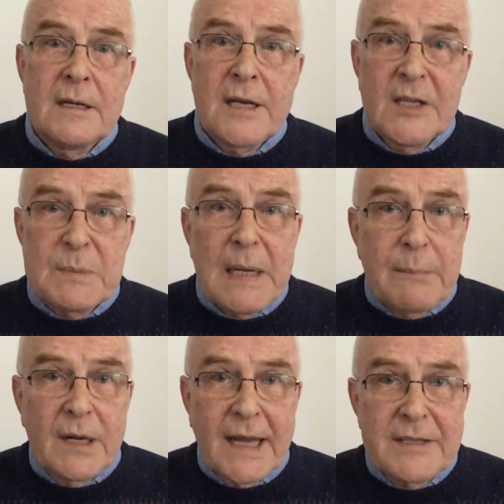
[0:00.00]
turns
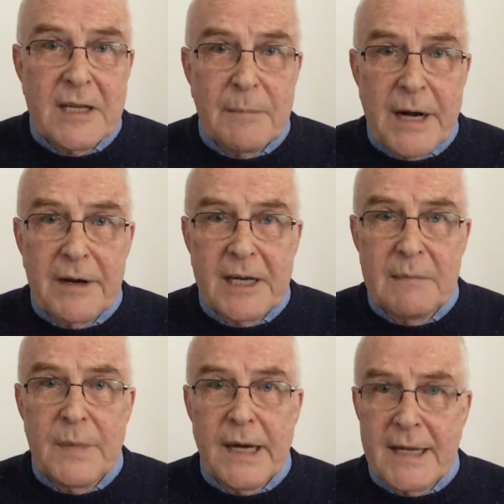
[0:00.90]
people
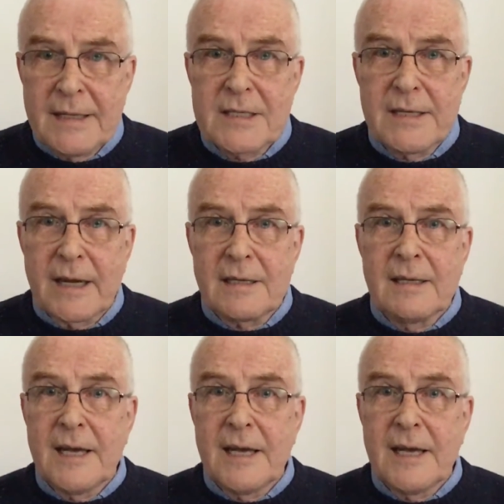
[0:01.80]
anti-American by instinct,